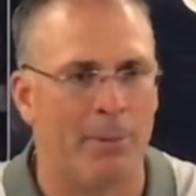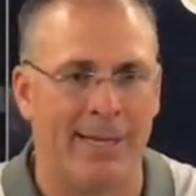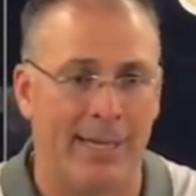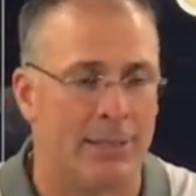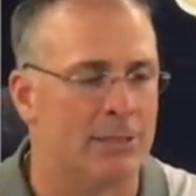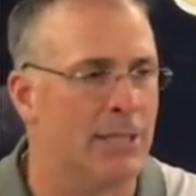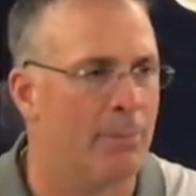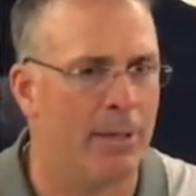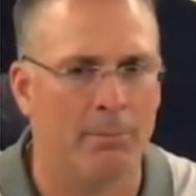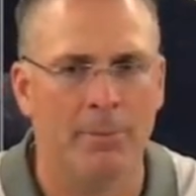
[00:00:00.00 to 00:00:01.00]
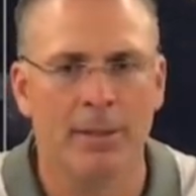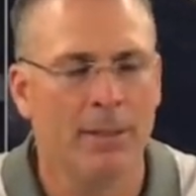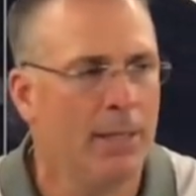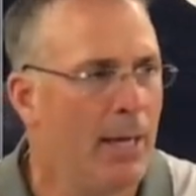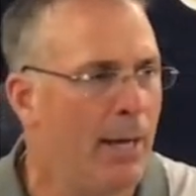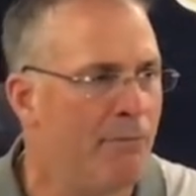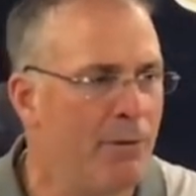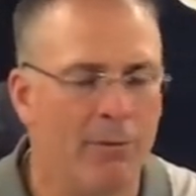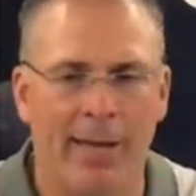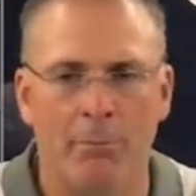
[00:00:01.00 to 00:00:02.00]
We didn't get to sub him uh,
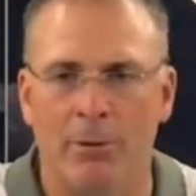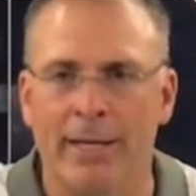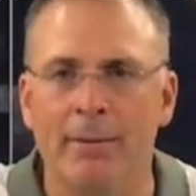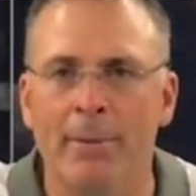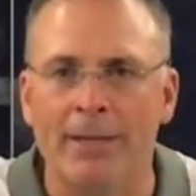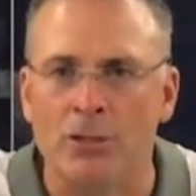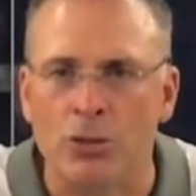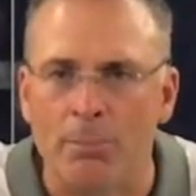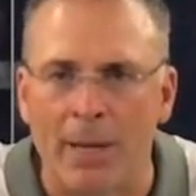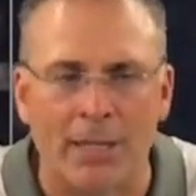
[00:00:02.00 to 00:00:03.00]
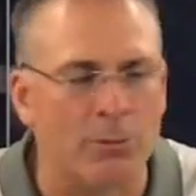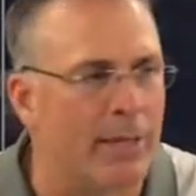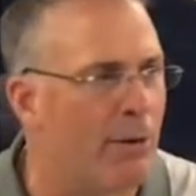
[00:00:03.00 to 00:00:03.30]
Phil Campbell did make the trip last week.